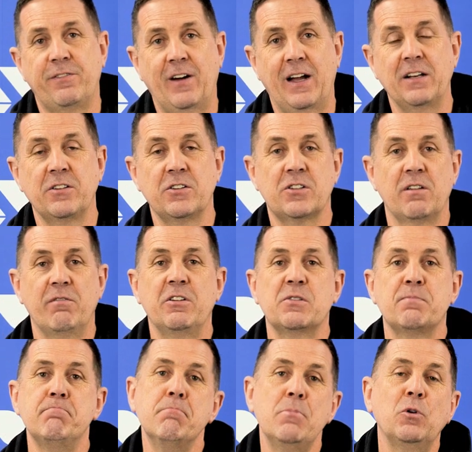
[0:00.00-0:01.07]
fans,
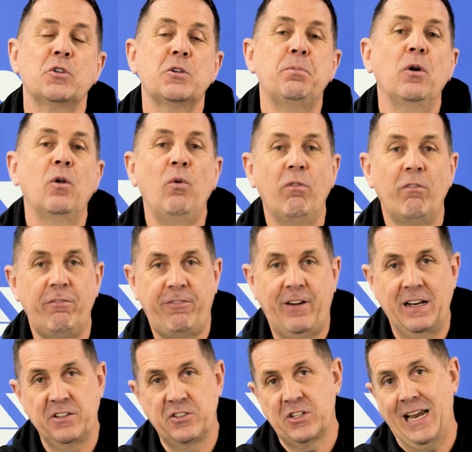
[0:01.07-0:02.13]
there's multiple
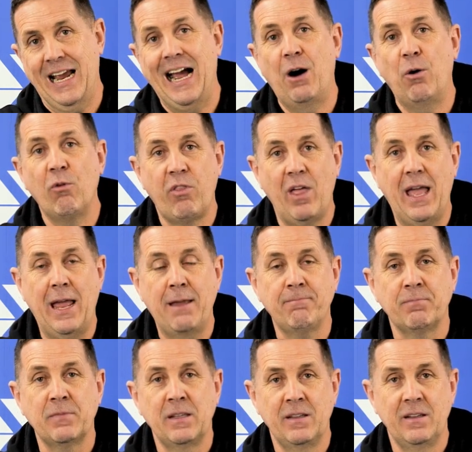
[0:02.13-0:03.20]
fans out there.
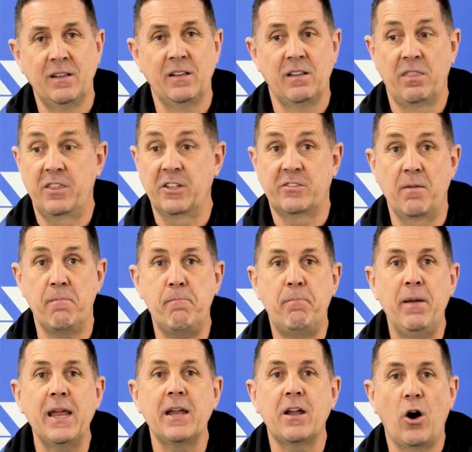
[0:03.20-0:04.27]
There's the
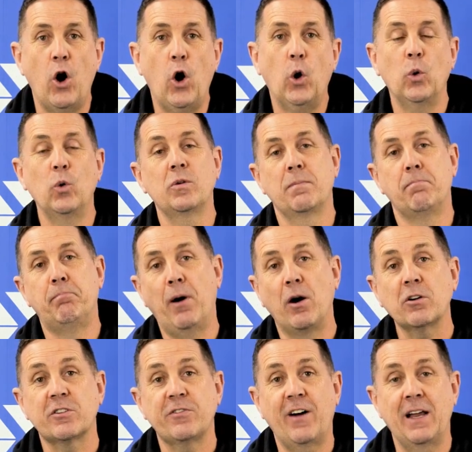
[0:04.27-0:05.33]
big old
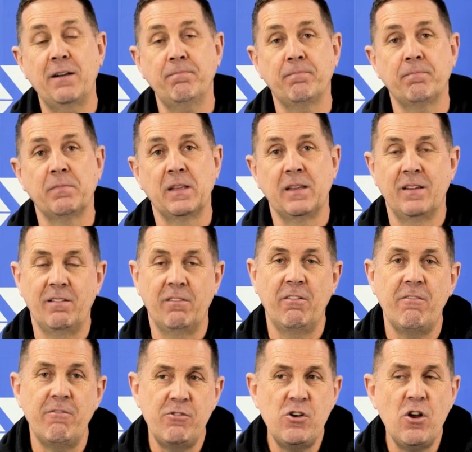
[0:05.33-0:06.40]
box fan,
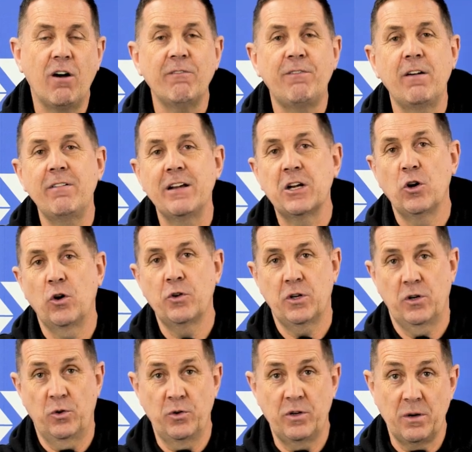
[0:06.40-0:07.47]
not very good
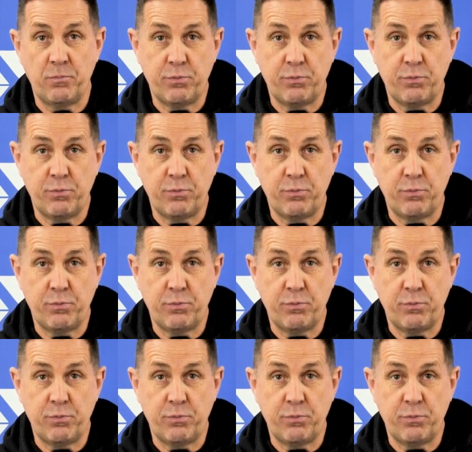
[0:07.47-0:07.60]
under